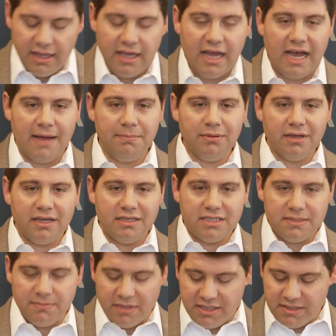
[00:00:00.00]

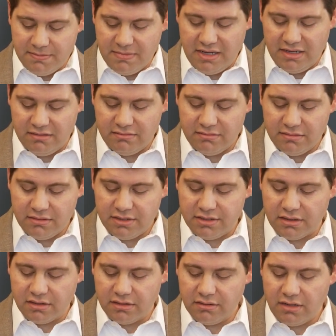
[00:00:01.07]
Applicants must meet
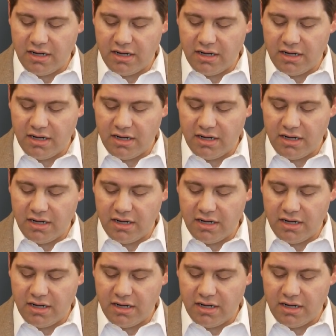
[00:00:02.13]
certain